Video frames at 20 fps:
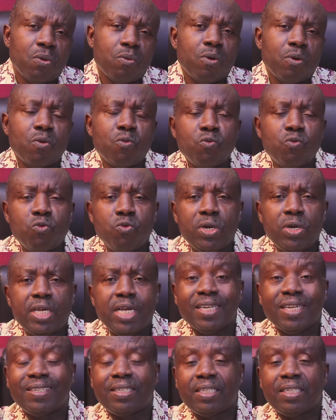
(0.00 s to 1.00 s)
Well,
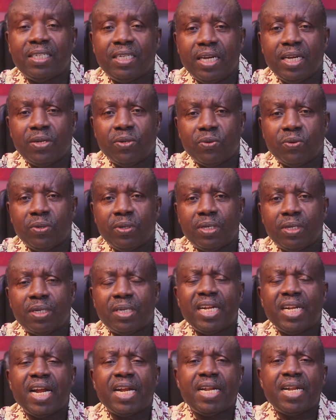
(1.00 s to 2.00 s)
yes, see no,
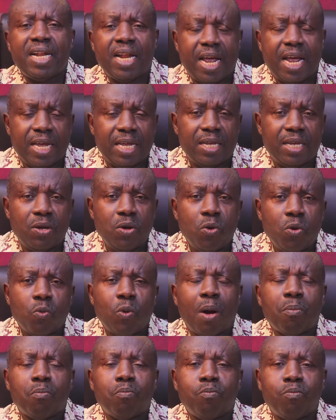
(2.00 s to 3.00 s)
nen nine,
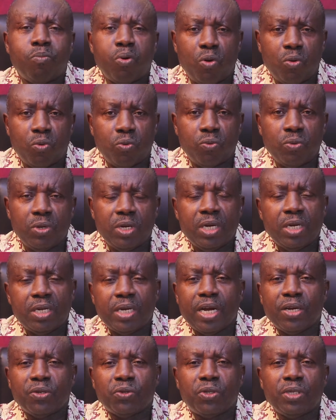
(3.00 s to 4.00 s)
wabong.
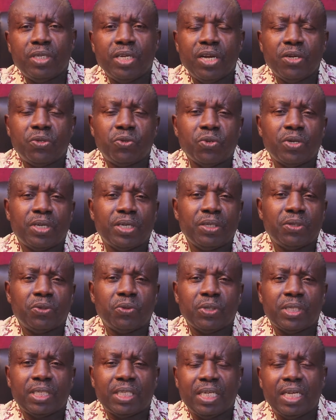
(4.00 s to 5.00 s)
Nancy, Jesus
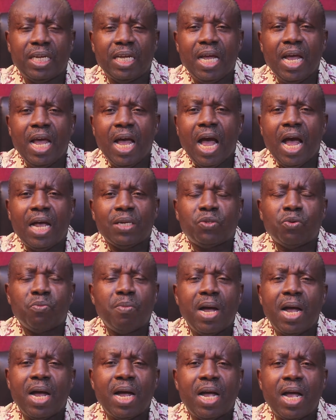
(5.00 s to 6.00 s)
Christ say,
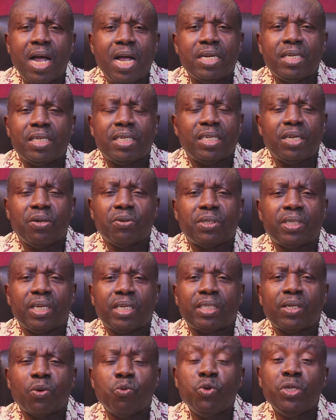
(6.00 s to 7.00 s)
Asuman can't tell us,
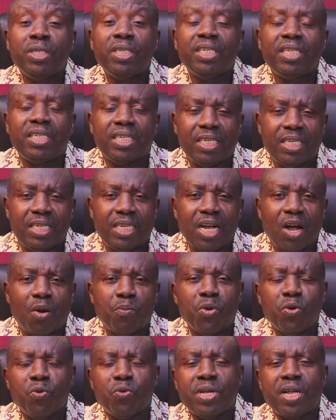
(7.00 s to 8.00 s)
so we jiddy
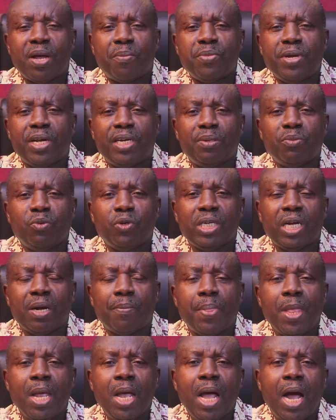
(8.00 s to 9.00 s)
abuhunya
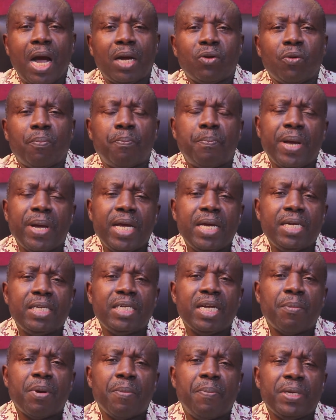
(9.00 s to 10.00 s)
minimunyam, and opay in
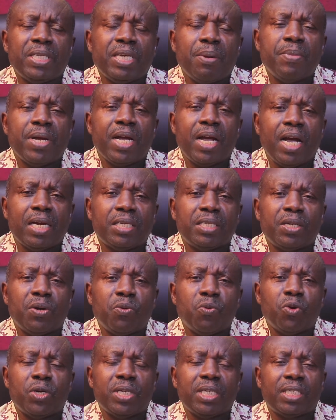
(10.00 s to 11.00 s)
your person may catch a
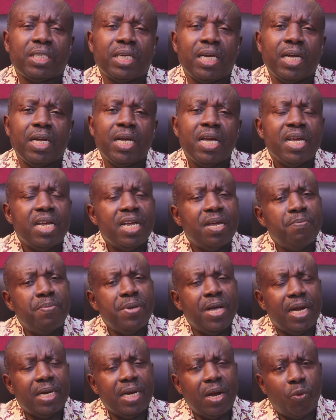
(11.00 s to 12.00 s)
one say, it
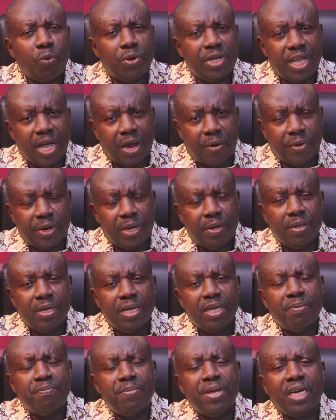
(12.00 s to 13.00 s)
be an hour yare,
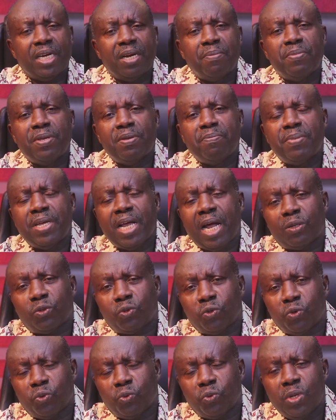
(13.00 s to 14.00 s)
it be an ebby
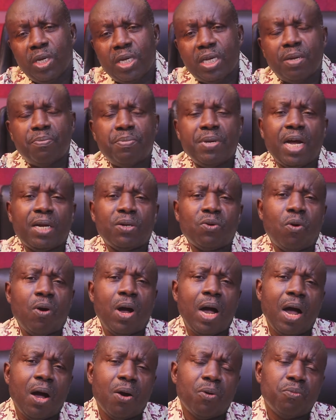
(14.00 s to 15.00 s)
at all, it be an or
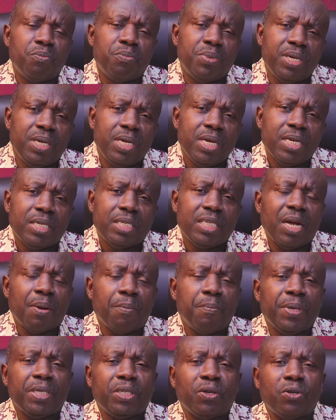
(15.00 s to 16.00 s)
how be, yam
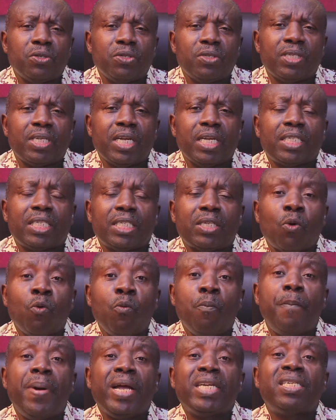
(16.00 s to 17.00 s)
person says, so
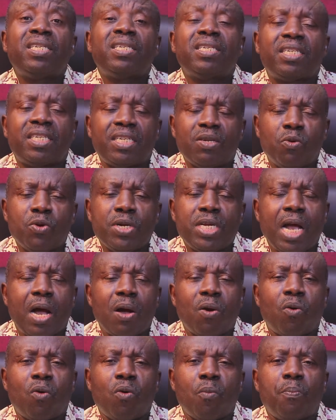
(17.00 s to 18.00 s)
beg ye on
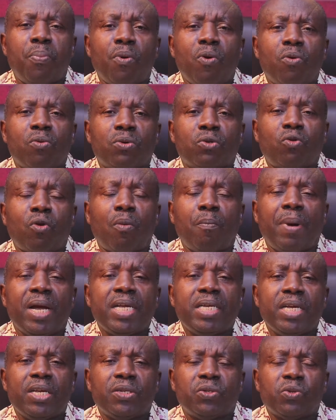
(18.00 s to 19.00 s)
yam coupon, do by
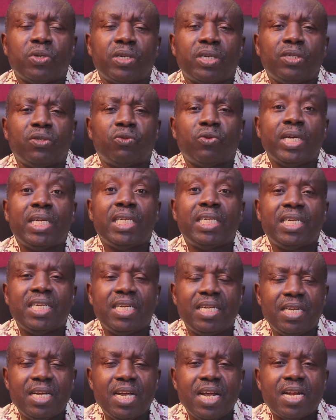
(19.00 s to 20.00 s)
Jesus Christ a
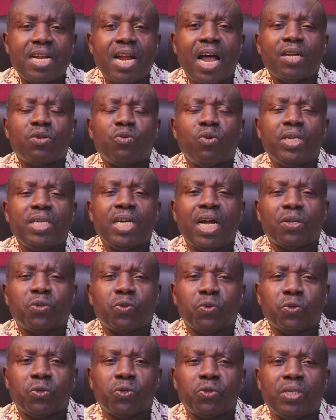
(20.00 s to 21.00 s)
dee. Now do any at
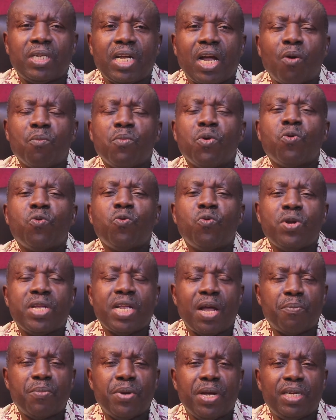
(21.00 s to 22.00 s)
all, so dear,
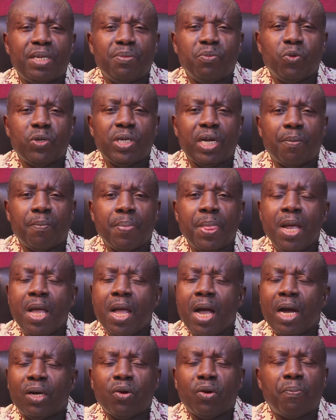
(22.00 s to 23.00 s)
abuhunya minimunyam,
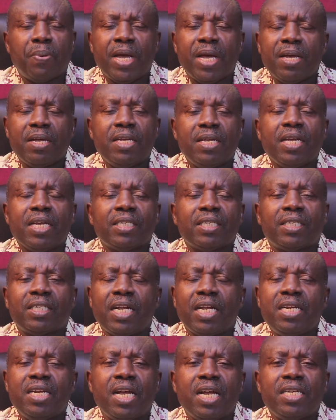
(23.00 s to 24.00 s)
and opay,
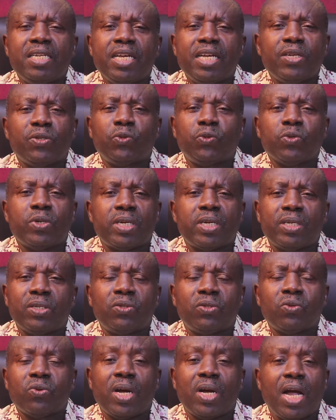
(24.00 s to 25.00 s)
send ya Jesus
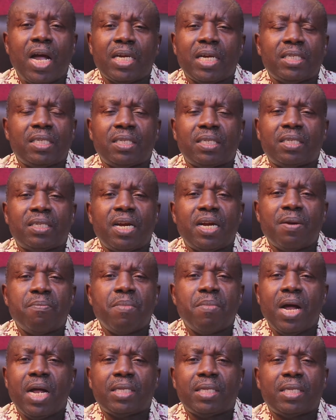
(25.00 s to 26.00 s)
Christ to catch a
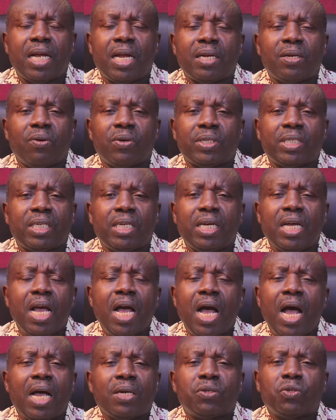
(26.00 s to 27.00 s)
matter, and I say,
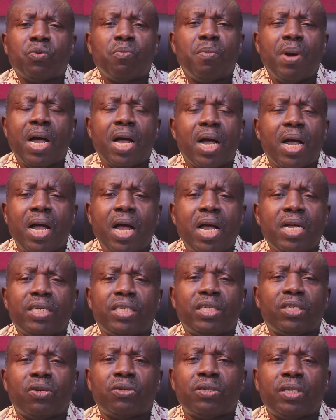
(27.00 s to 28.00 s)
Asuman can't
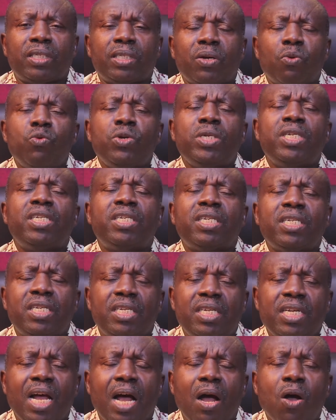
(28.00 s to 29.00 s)
tell us, so we
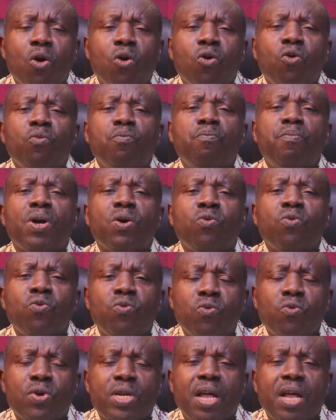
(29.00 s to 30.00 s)
jiddy
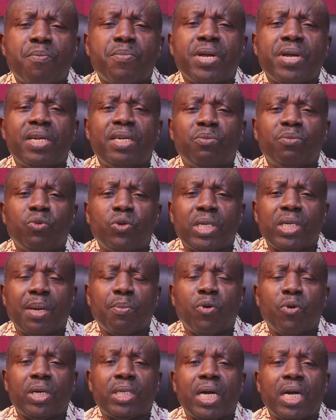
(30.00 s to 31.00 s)
abuhunya
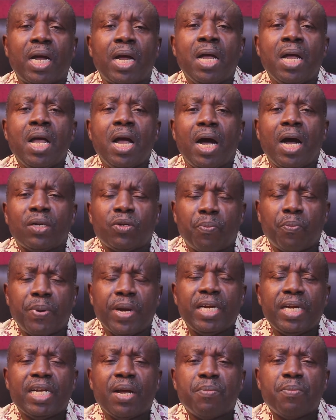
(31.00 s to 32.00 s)
minimunyamana, and
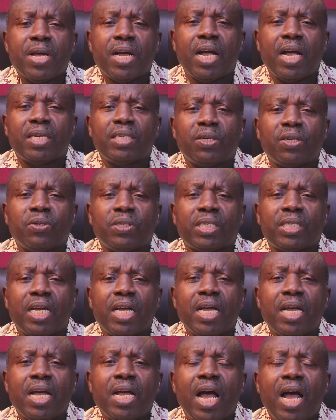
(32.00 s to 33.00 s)
opay in your may catch on
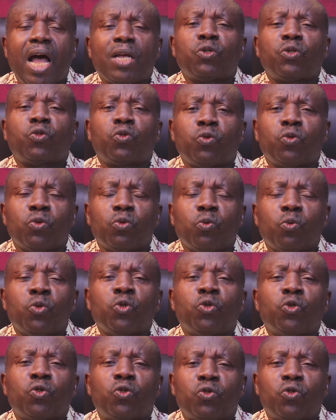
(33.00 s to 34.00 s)
say, Asu,
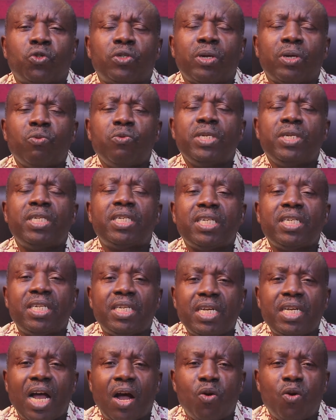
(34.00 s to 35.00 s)
also, so we
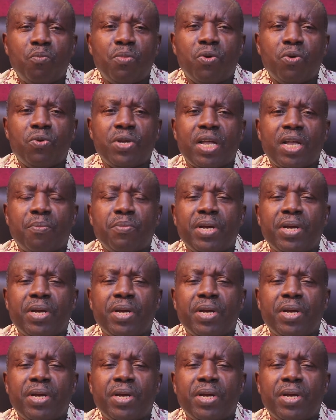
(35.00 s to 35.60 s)
jiddy abuhunya.